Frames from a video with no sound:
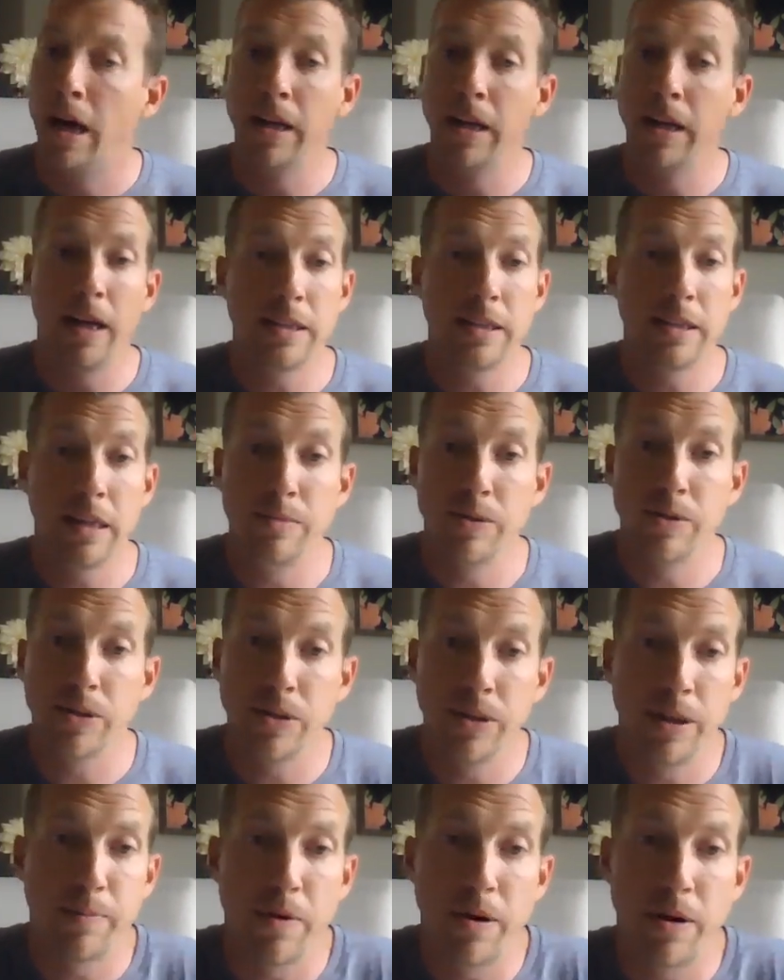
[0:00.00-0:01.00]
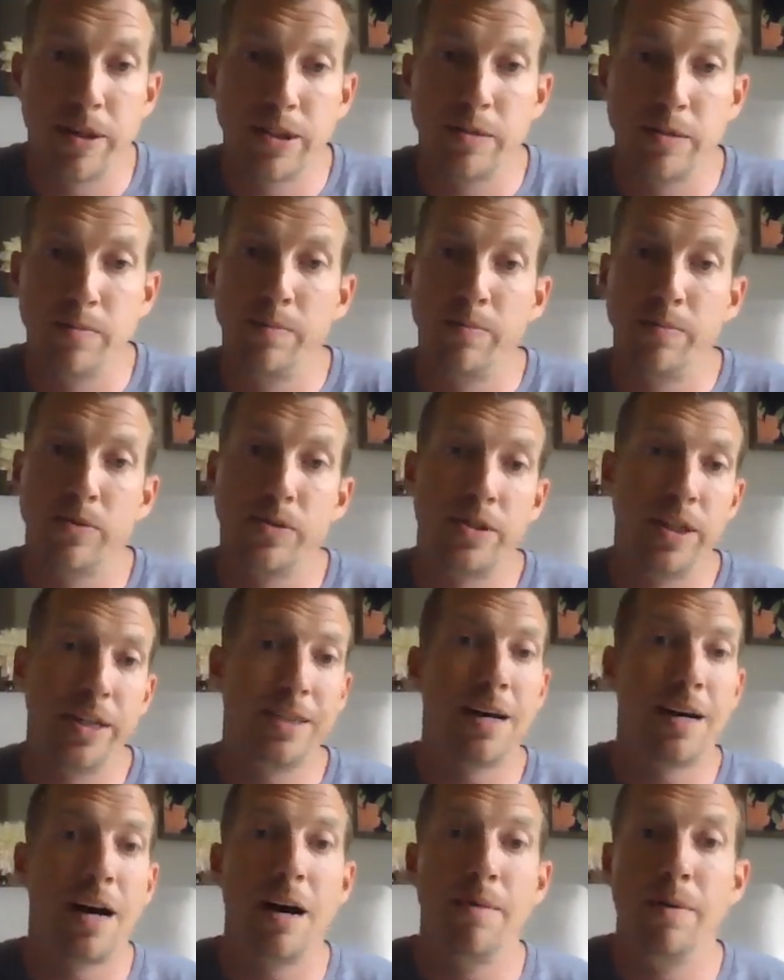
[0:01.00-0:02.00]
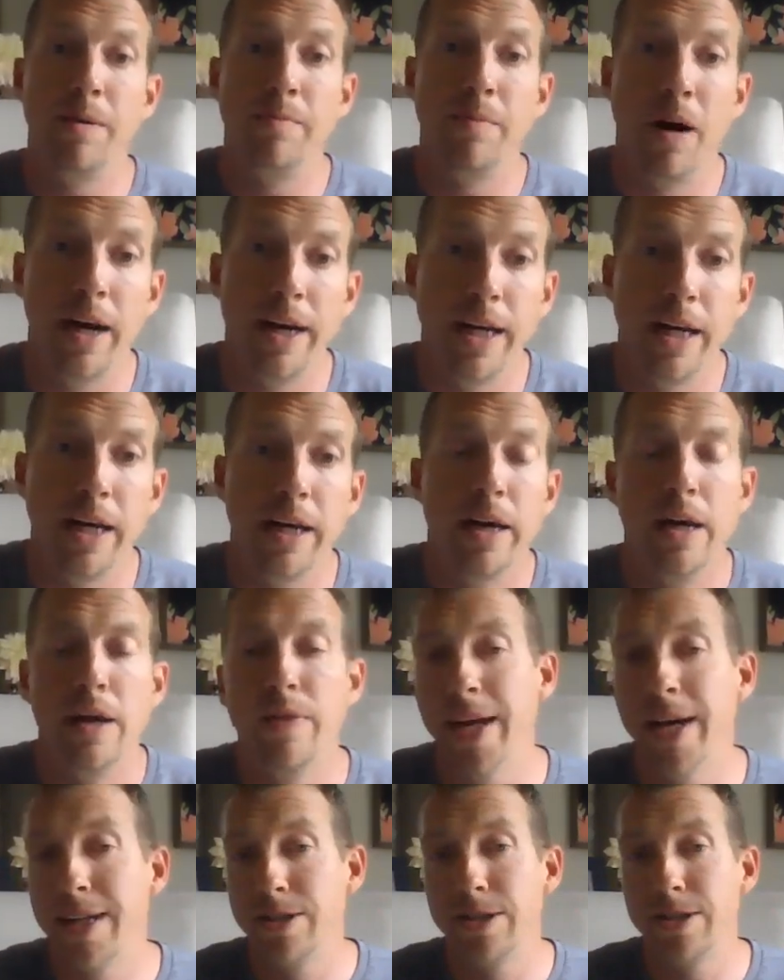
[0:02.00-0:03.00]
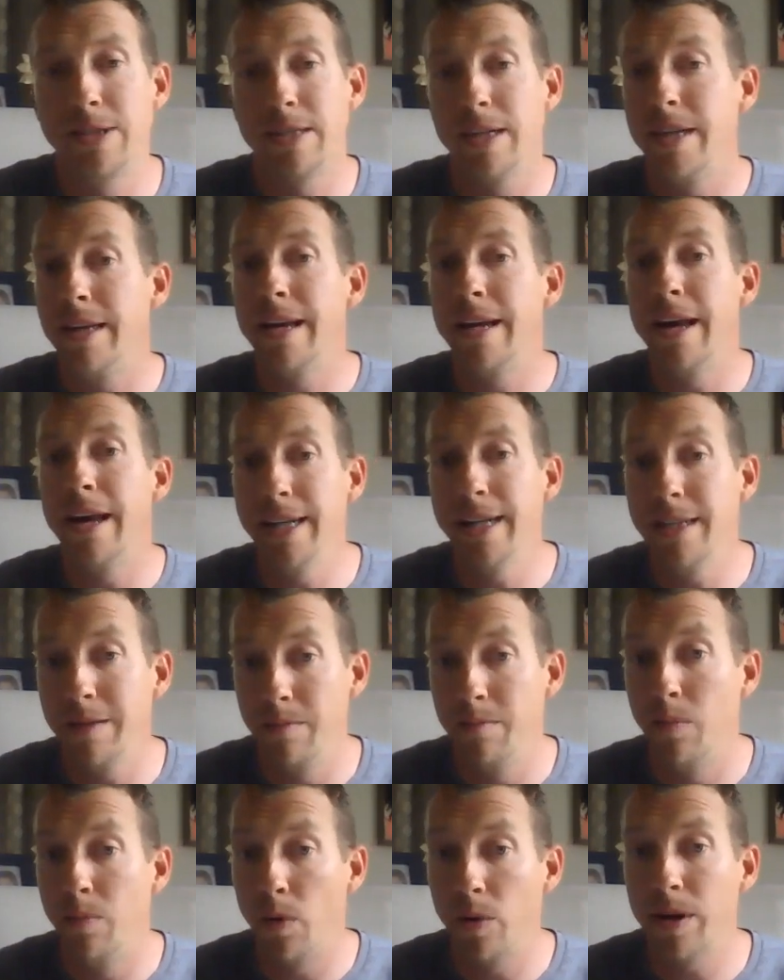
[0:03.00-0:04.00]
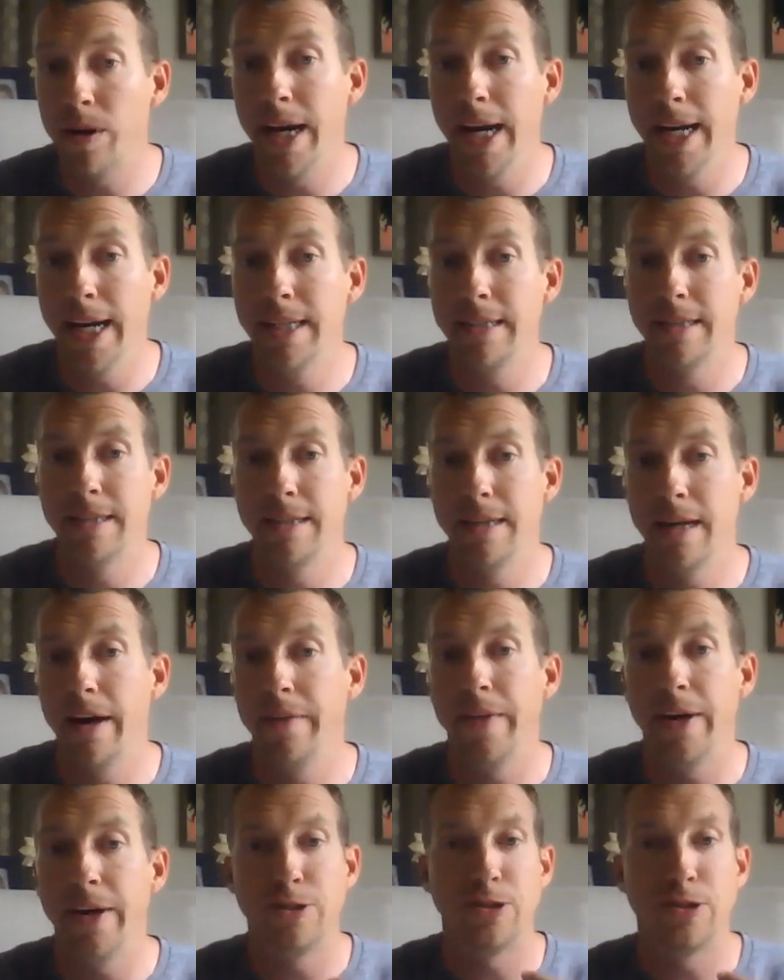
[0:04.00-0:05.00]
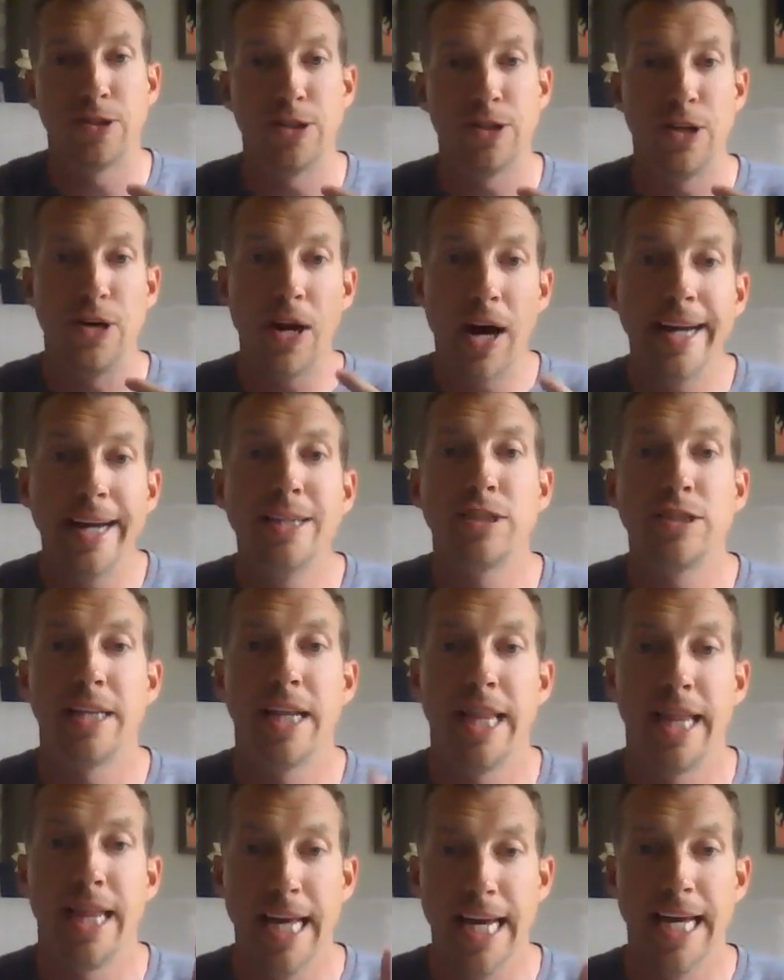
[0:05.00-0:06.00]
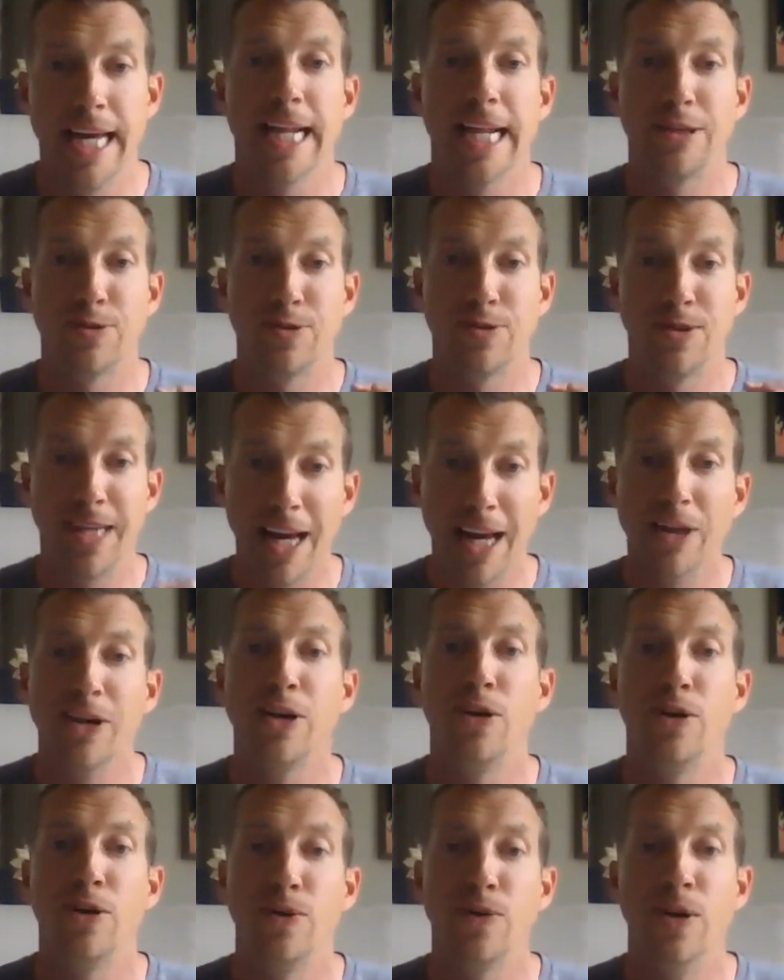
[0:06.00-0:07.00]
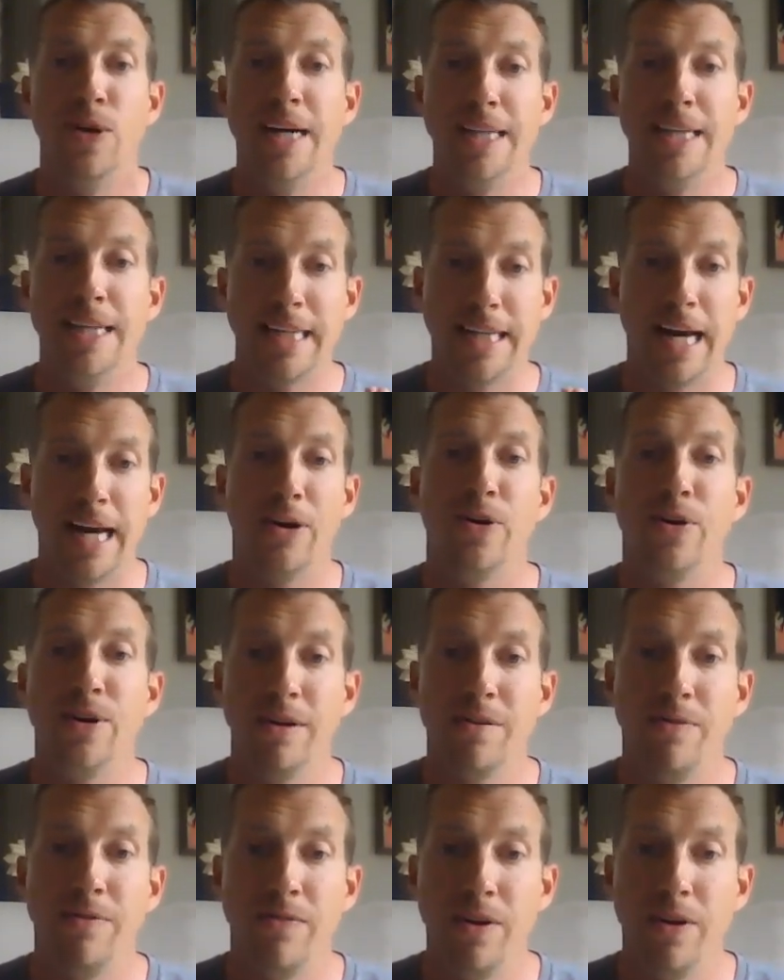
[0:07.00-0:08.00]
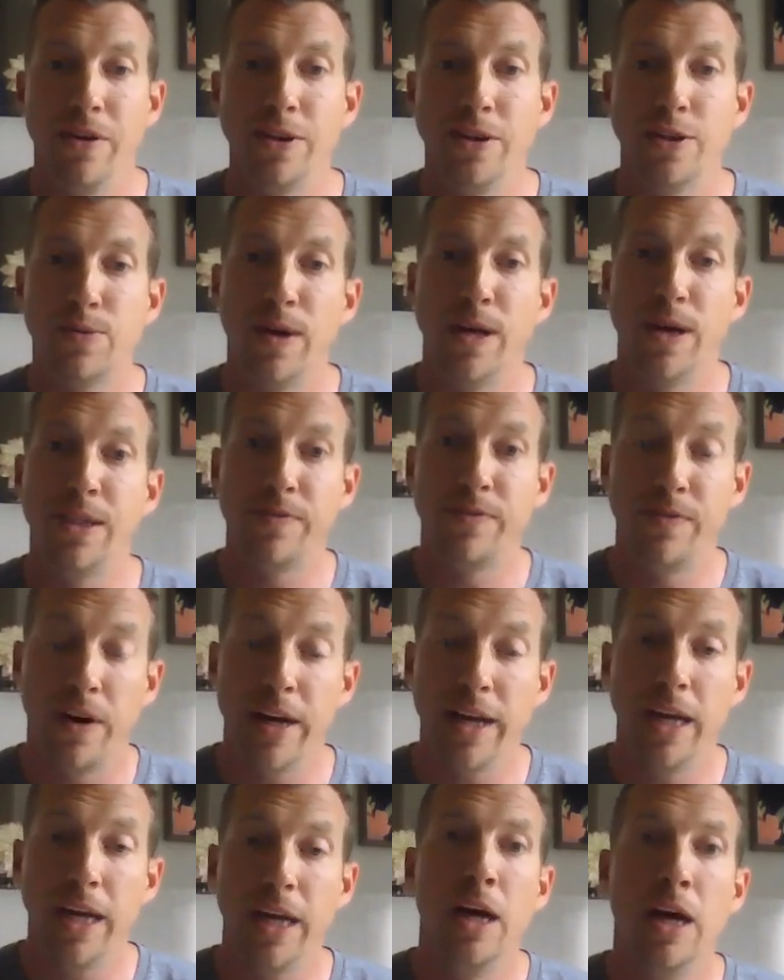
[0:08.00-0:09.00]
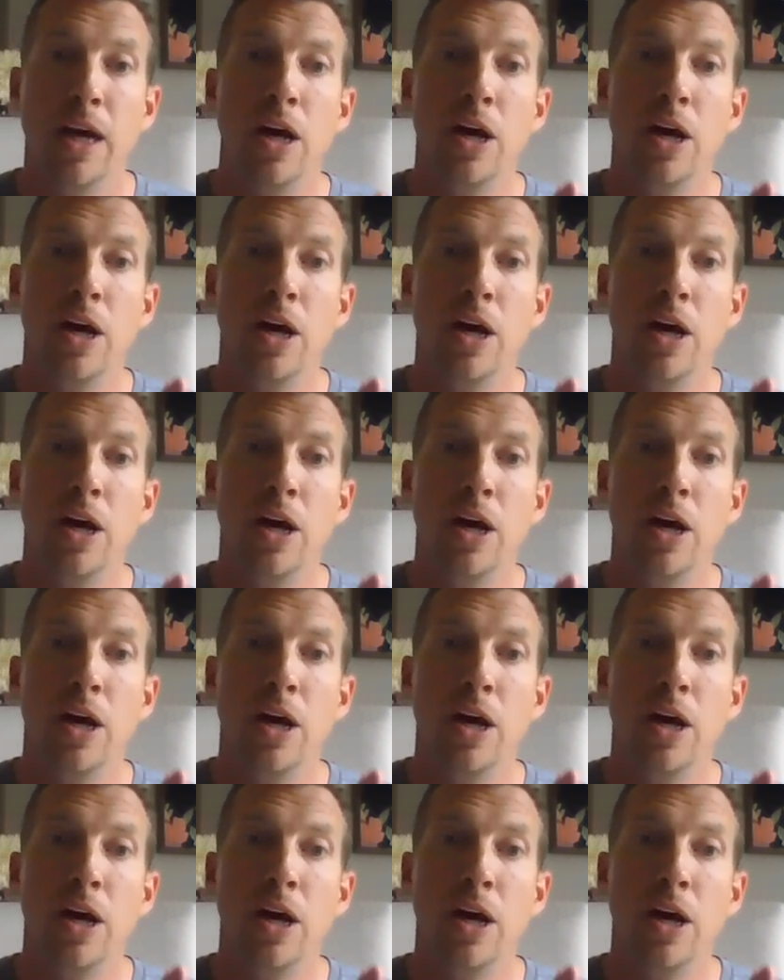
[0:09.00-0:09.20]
A lot of times during the process, people say time and money. That's just a nice, in more cases not, that's just a nice thing that they're telling you to not hurt your feelings when it's funny.